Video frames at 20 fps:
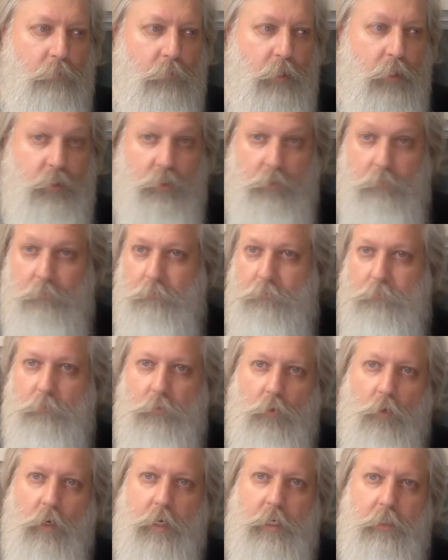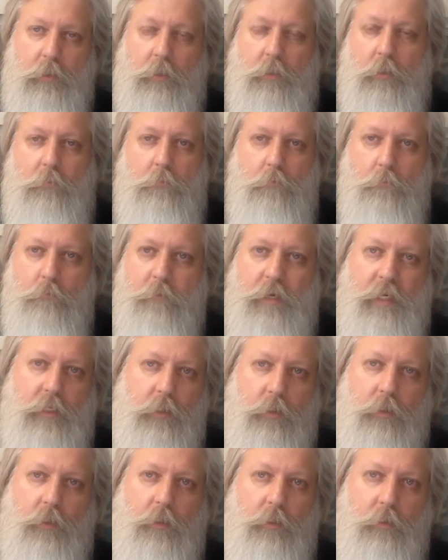It's a great
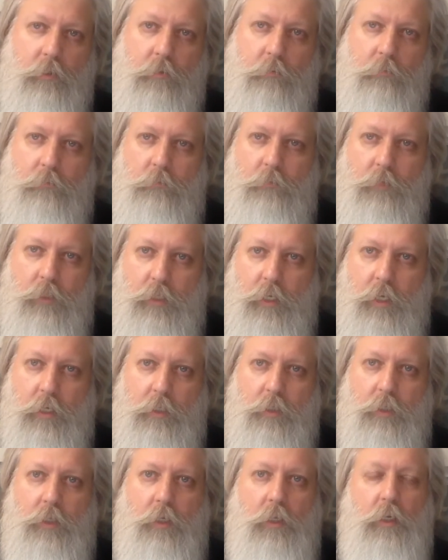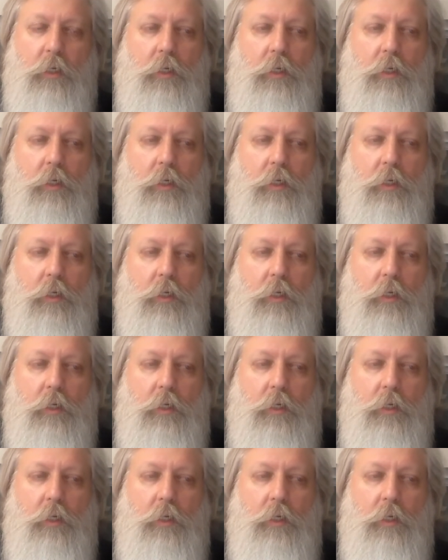mint scent,